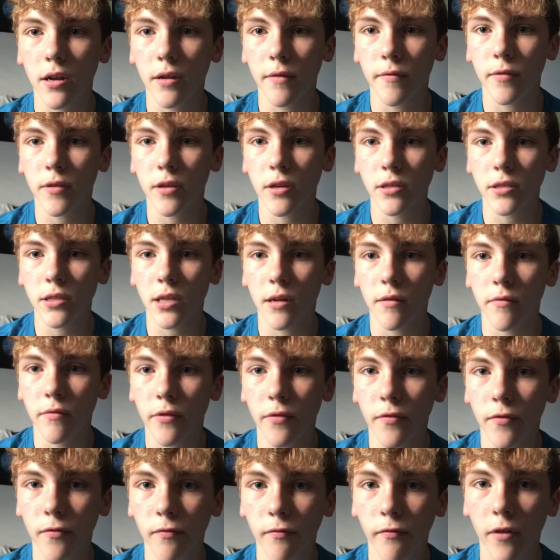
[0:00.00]
If it doesn't have a
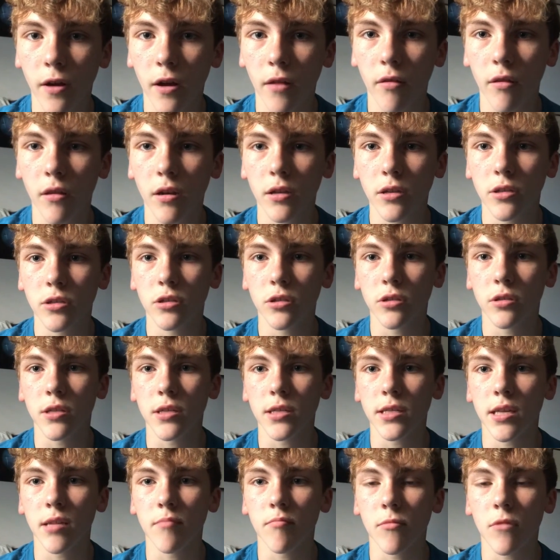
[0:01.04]
different font, then it's just the
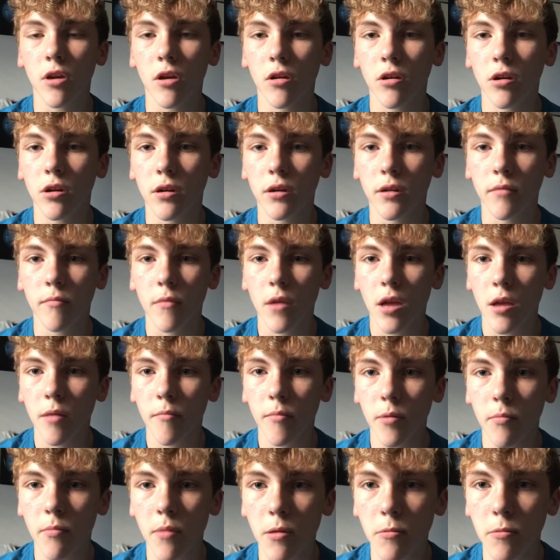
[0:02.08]
same color,
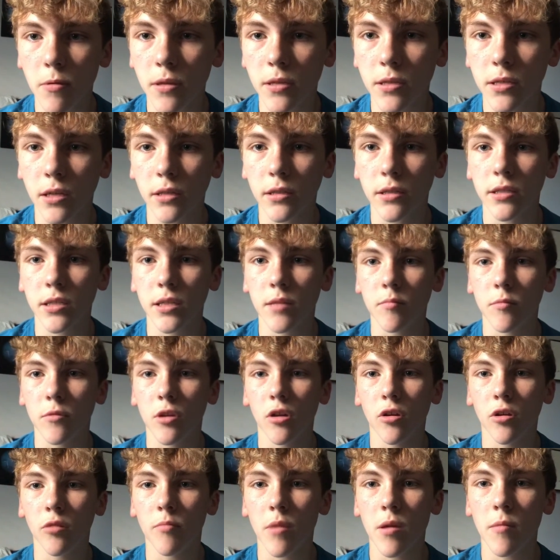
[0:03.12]
but maybe it's not the same
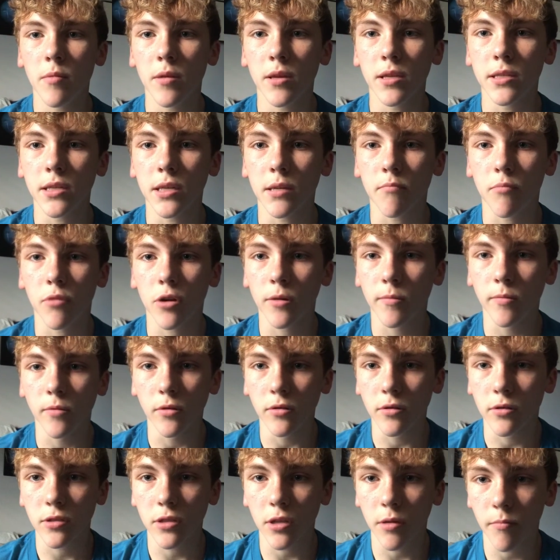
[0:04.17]
color. Maybe it's like purple
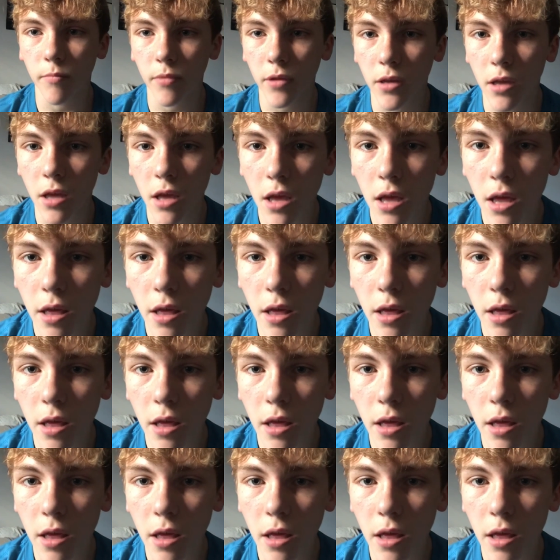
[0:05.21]
or something.